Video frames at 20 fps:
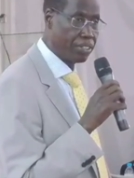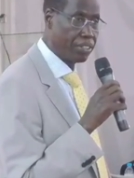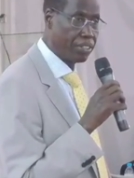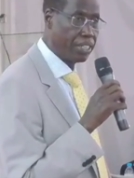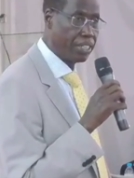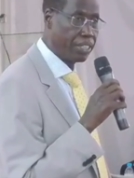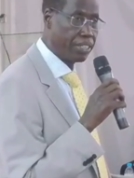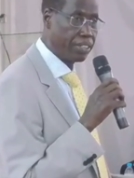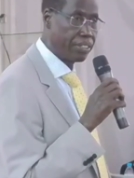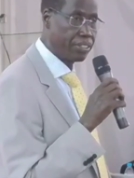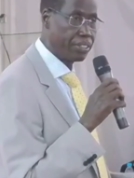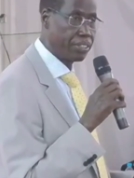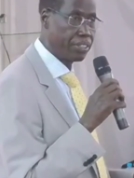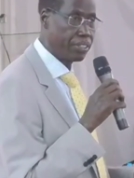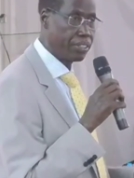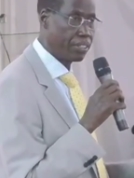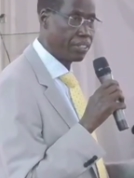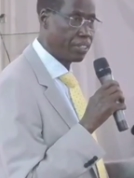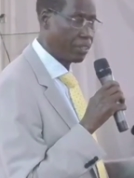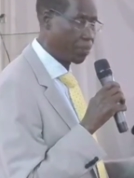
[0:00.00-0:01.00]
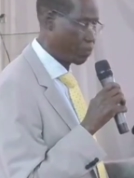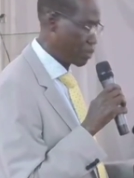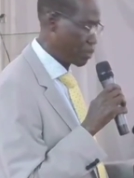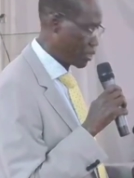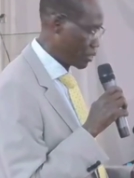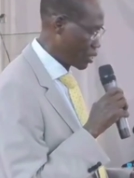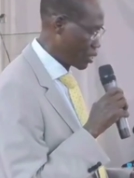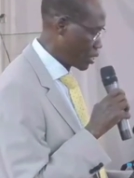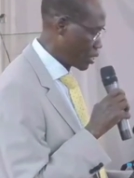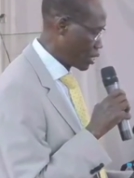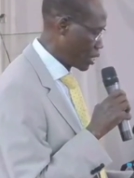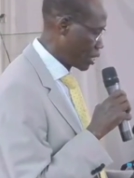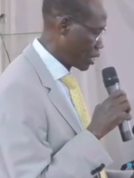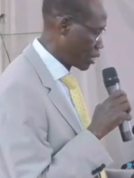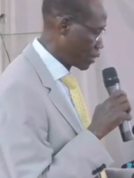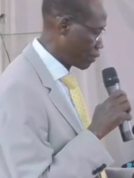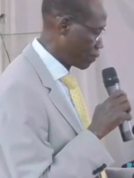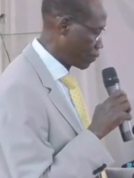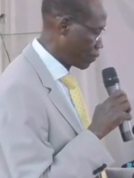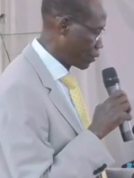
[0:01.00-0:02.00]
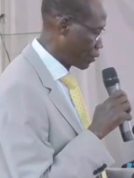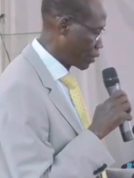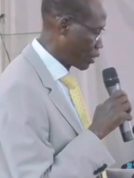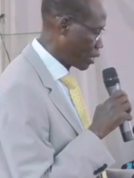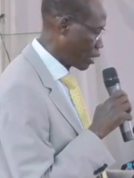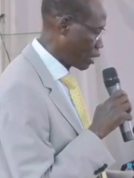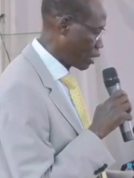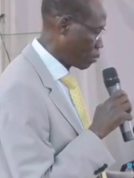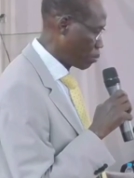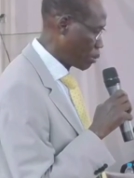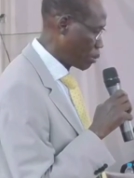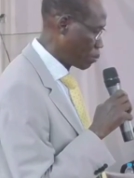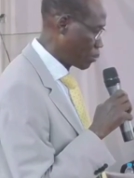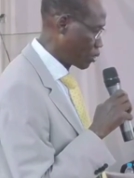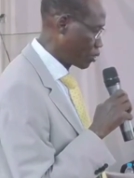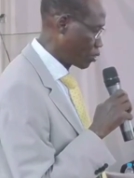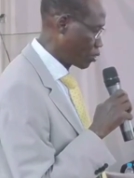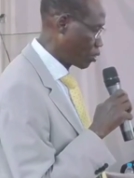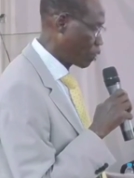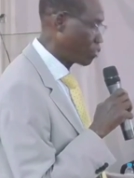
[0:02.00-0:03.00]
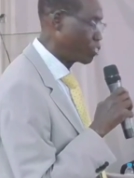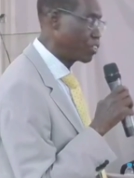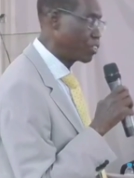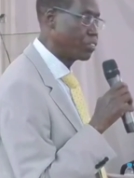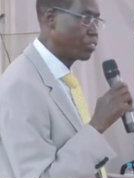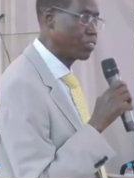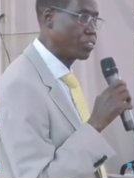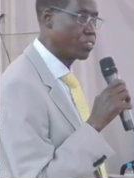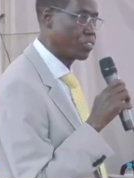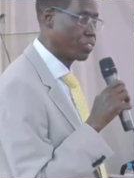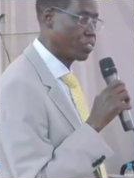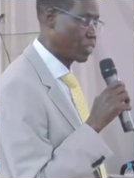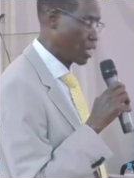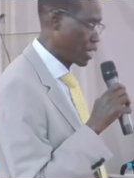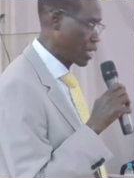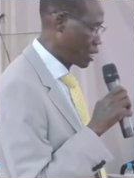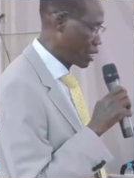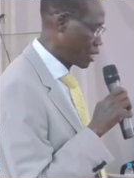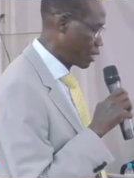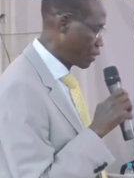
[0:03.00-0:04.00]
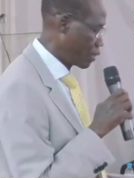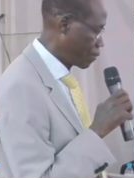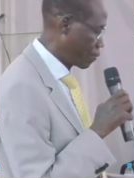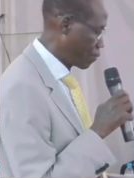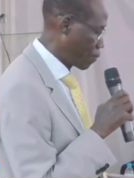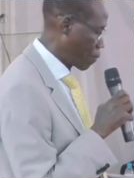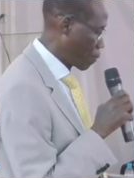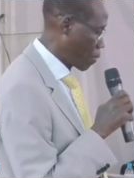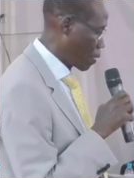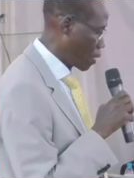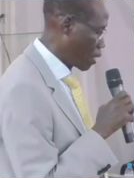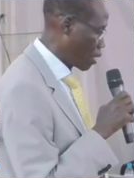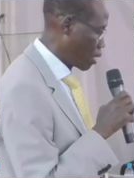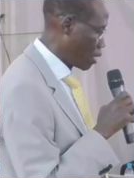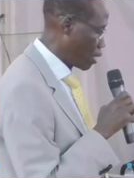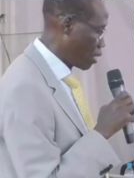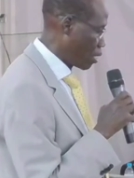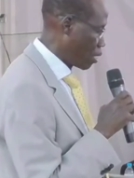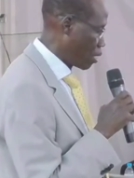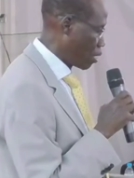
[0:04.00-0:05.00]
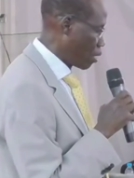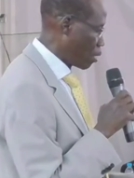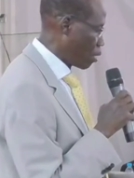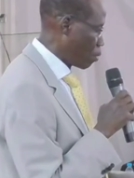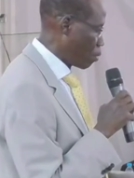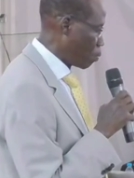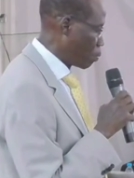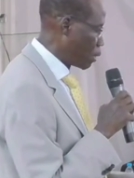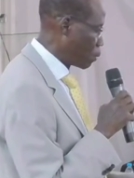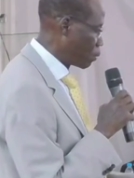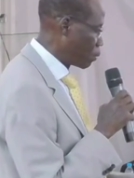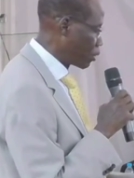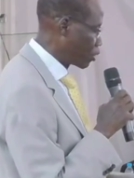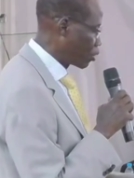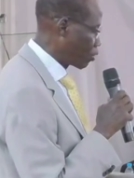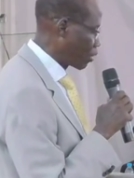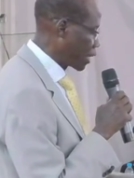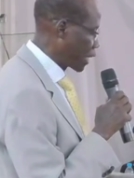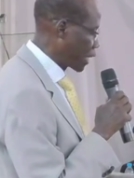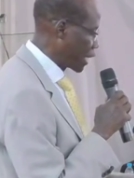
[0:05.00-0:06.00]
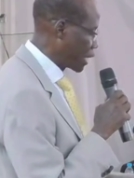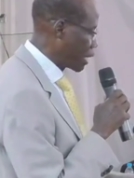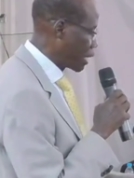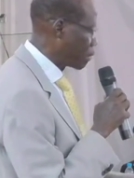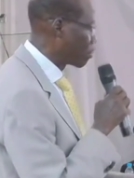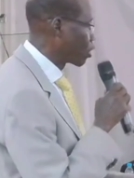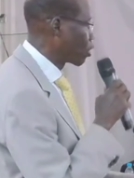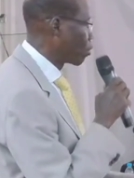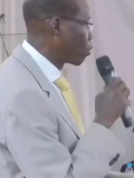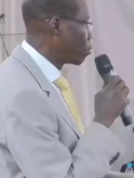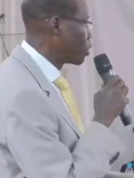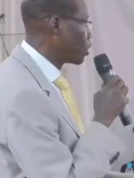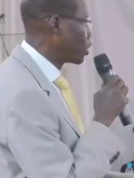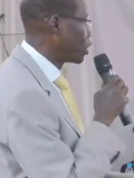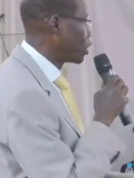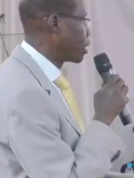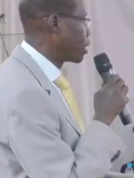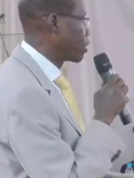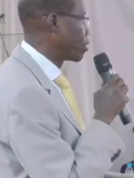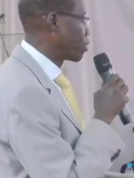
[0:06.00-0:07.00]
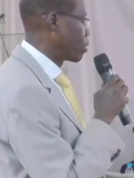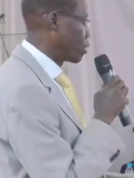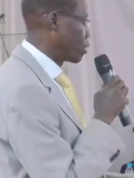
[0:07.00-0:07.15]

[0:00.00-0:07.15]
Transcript: leaders present here, members of civil society, members of academic communities,